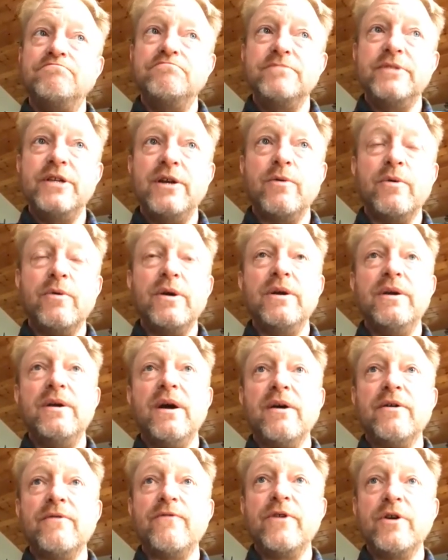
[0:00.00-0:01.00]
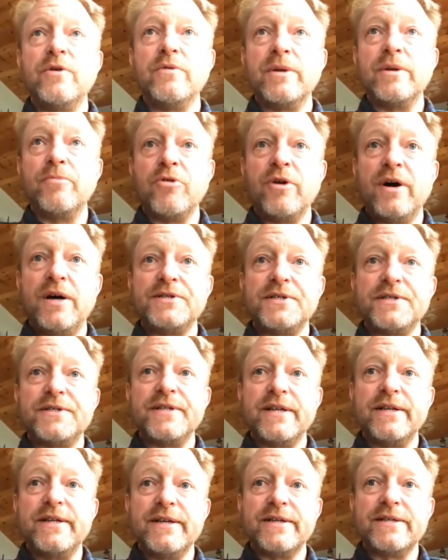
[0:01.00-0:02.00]
We are frequently
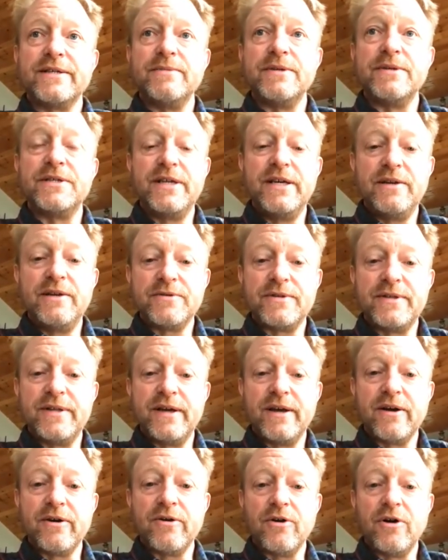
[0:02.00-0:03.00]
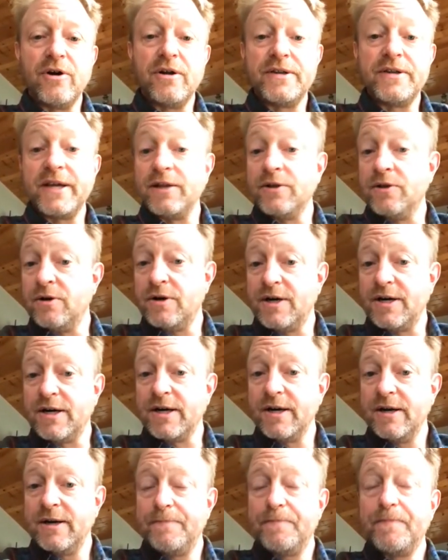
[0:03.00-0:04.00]
processing ticks and mosquitoes there all day
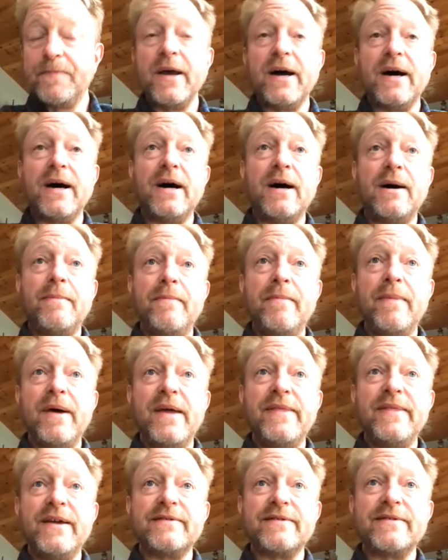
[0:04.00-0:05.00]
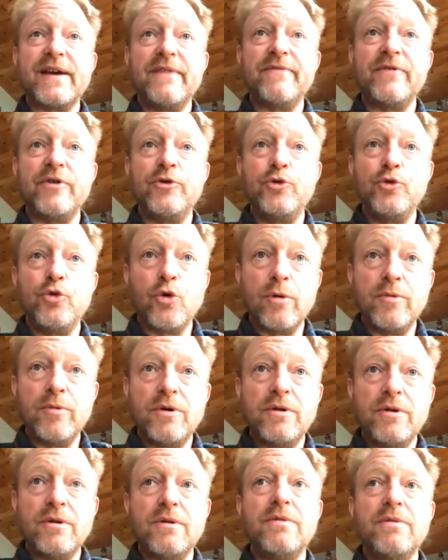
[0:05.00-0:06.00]
long. And that's kind of a
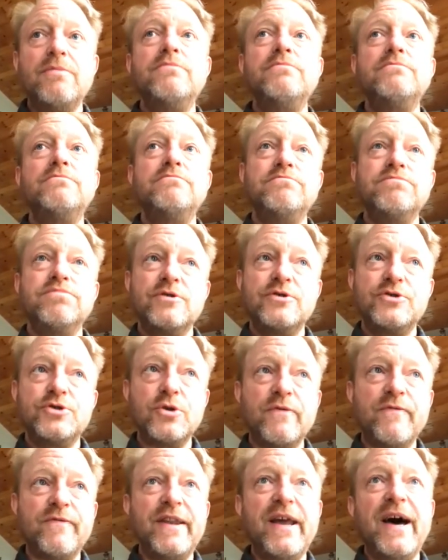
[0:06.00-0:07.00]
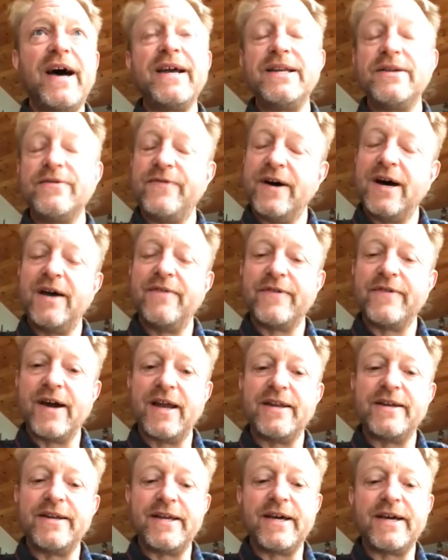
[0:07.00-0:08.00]
normal sort of 9 to 5
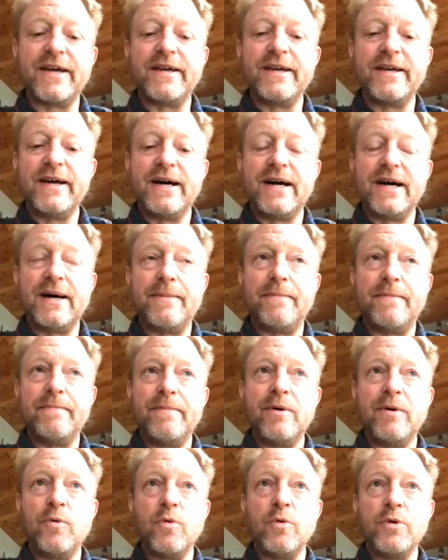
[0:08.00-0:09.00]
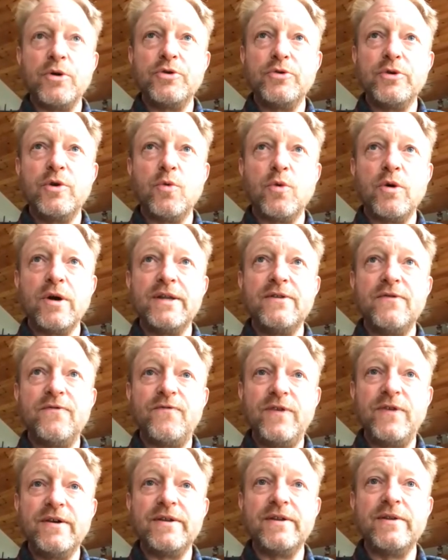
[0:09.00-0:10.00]
kind of day. But when we're doing work in the
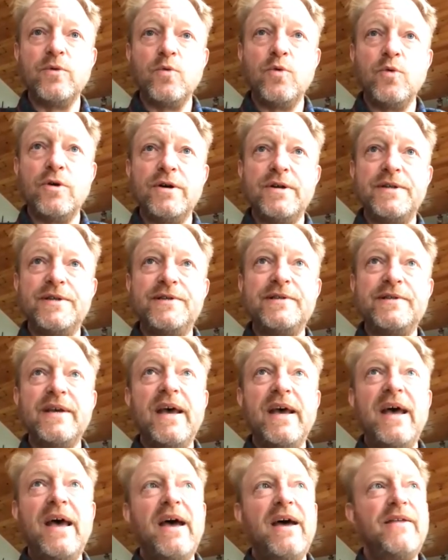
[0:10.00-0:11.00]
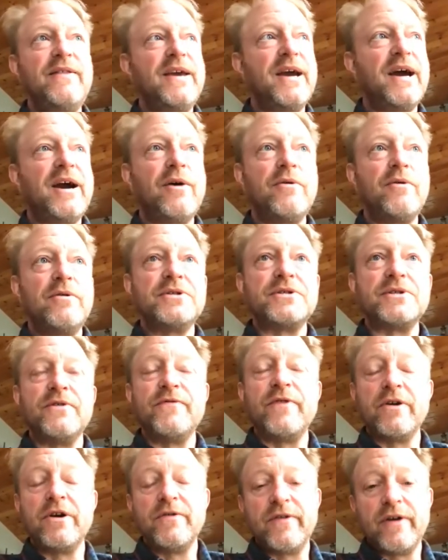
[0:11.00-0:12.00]
field in the woods, the hours are
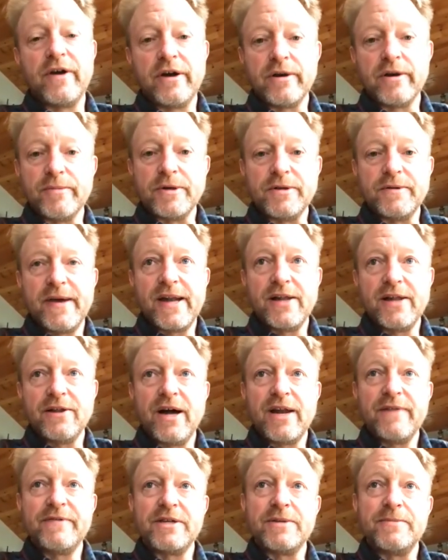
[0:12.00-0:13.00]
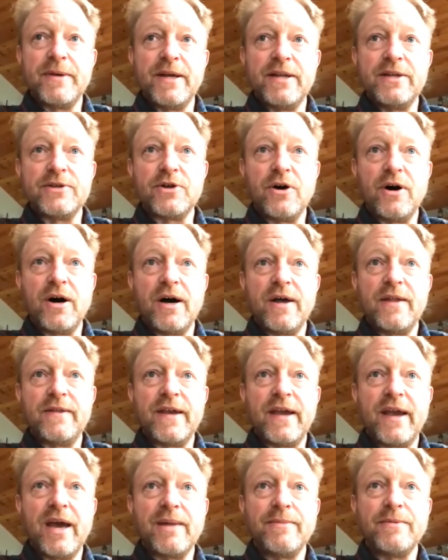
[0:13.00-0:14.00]
very variable. And a lot of it depends on
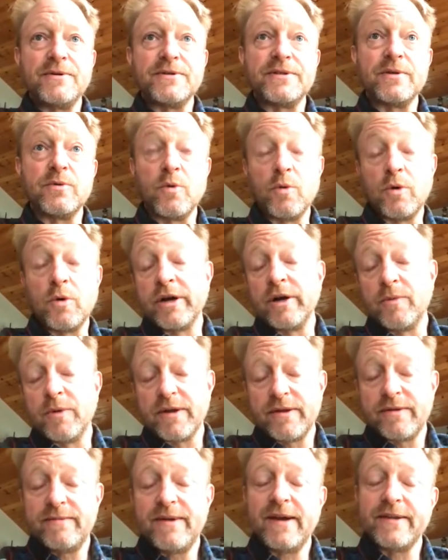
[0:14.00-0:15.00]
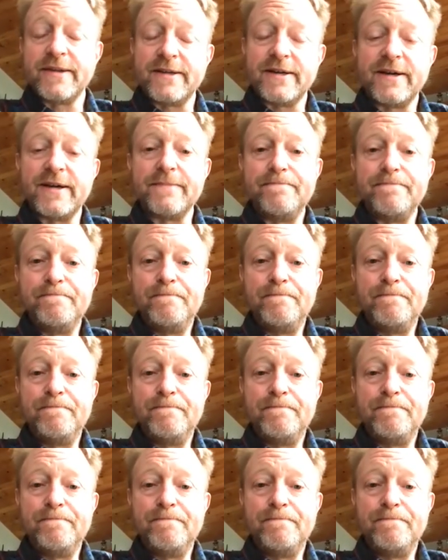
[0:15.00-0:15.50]
the animals that we're working with at the time.